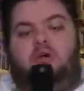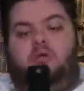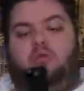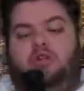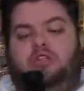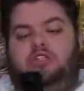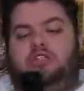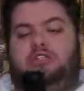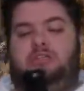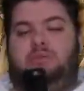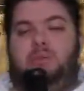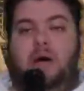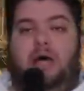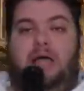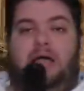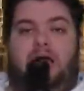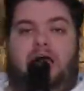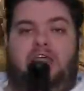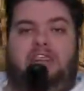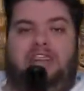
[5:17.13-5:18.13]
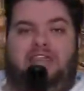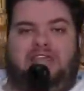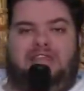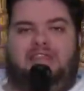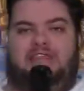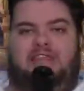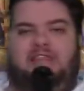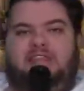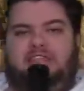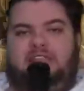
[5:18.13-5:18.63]
which is why I think
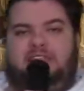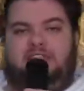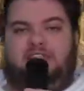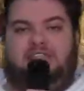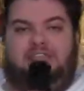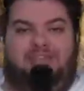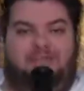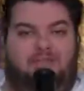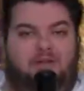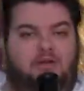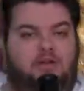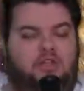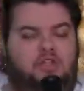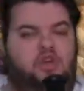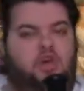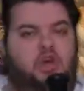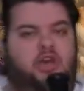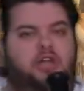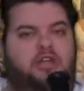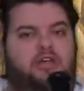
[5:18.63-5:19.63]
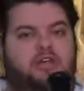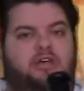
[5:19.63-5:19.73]
that this is a very good